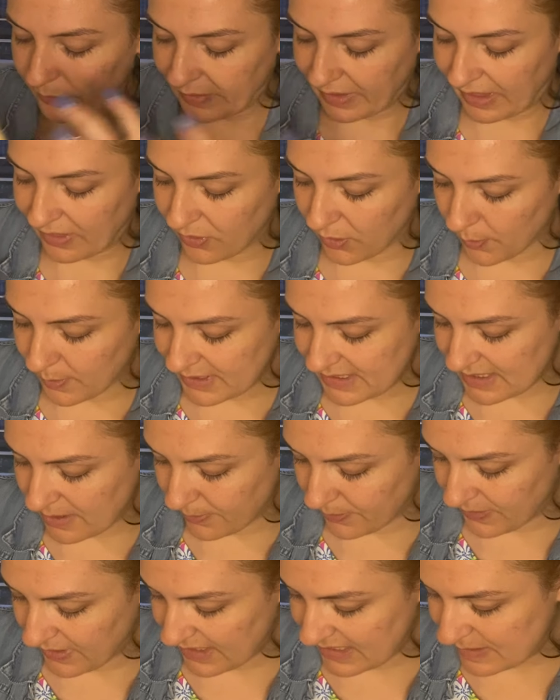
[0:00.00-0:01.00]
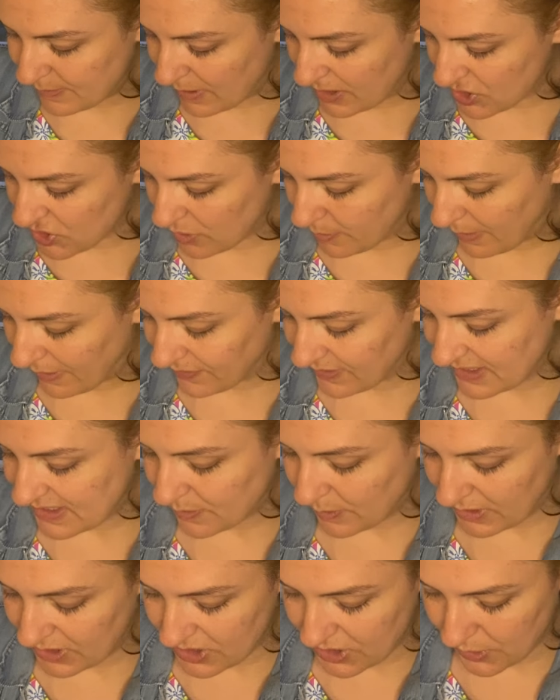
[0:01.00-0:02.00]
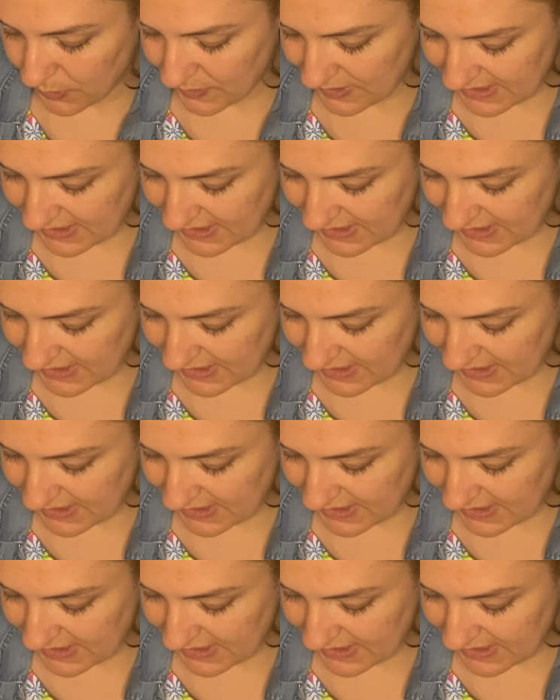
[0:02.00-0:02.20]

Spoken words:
And there was something special about this one too.